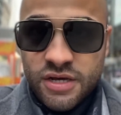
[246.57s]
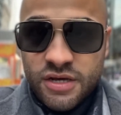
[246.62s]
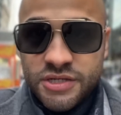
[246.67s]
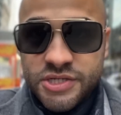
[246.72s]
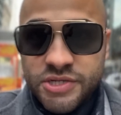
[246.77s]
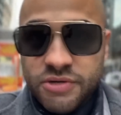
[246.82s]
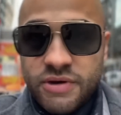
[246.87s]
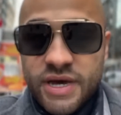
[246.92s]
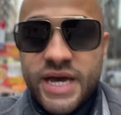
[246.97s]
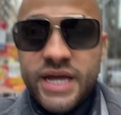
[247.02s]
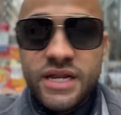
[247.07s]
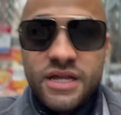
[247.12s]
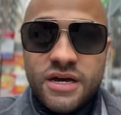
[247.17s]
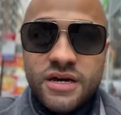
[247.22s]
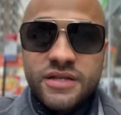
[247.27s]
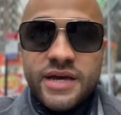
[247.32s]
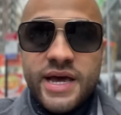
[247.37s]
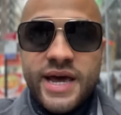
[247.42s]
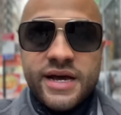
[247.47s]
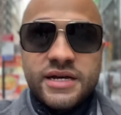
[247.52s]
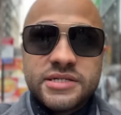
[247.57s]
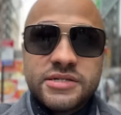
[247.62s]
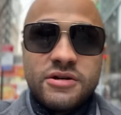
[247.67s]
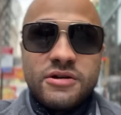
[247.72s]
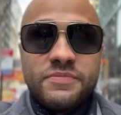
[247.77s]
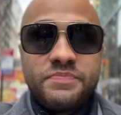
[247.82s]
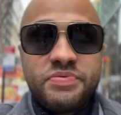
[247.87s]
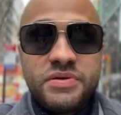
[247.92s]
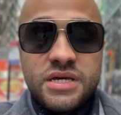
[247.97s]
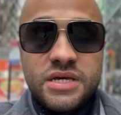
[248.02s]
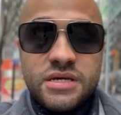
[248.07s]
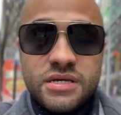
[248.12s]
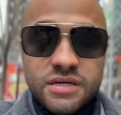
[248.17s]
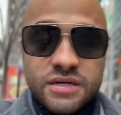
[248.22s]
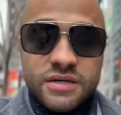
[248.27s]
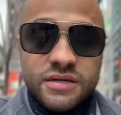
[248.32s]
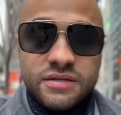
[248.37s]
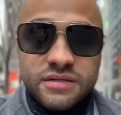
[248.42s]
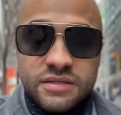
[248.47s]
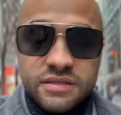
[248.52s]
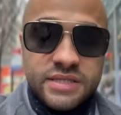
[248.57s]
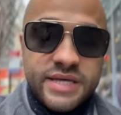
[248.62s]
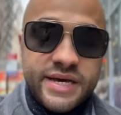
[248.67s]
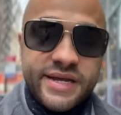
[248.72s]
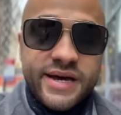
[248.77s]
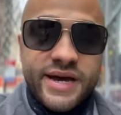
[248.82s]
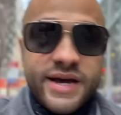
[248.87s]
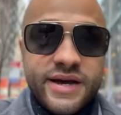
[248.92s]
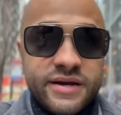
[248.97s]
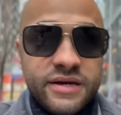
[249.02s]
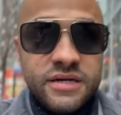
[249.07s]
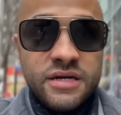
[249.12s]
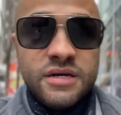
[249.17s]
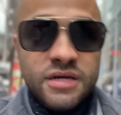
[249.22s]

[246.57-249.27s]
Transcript: So any other XRP that I